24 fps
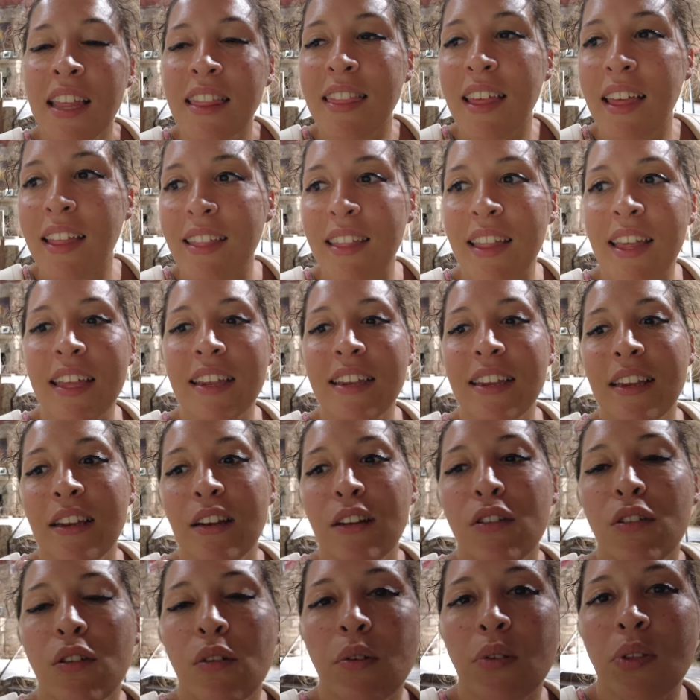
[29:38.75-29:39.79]
They landed
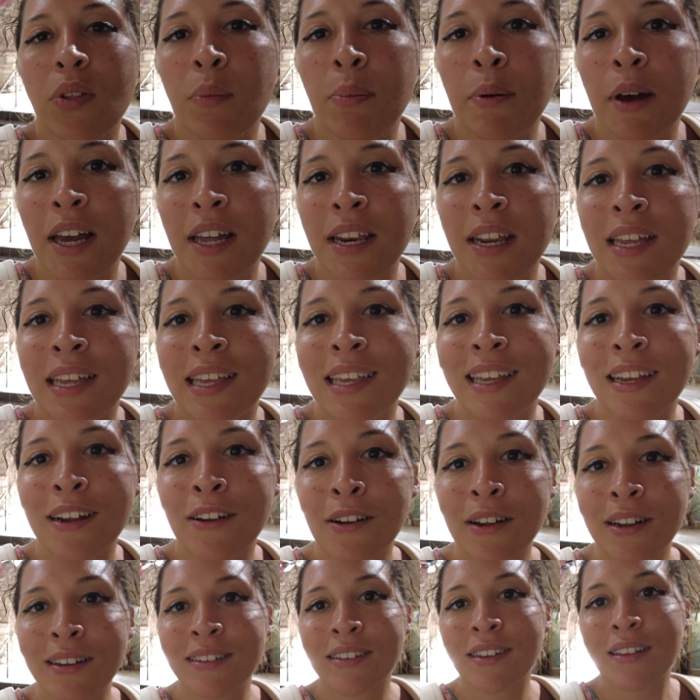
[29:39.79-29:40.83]
close by to here
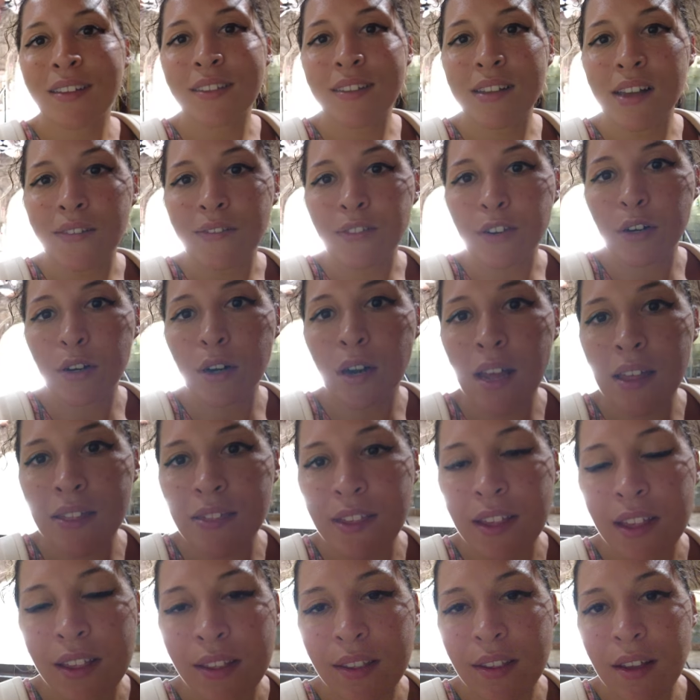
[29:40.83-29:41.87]
and discovered
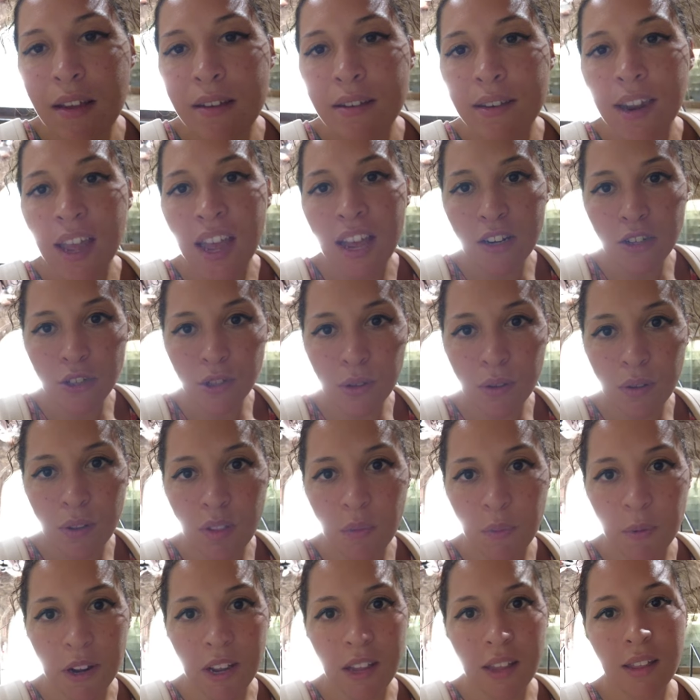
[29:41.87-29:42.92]
this natural
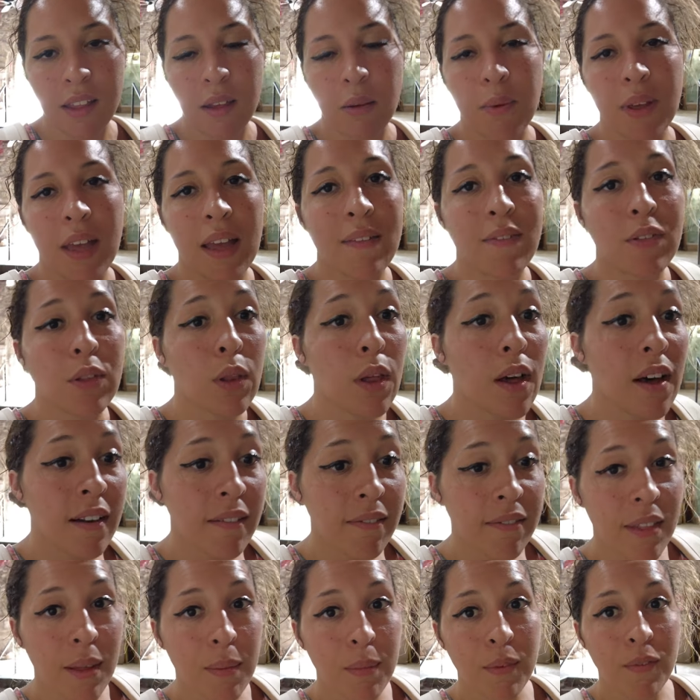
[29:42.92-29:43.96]
spring, like we have a lot
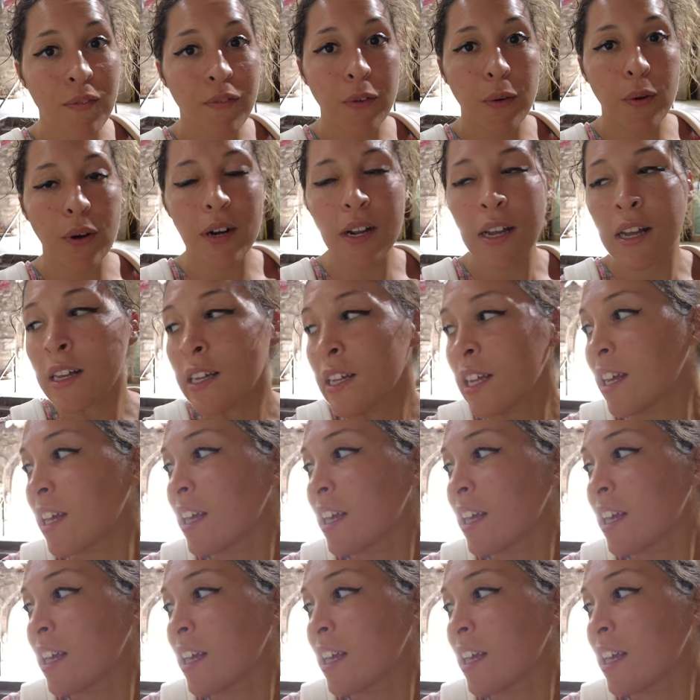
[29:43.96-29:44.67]
of them in Florida.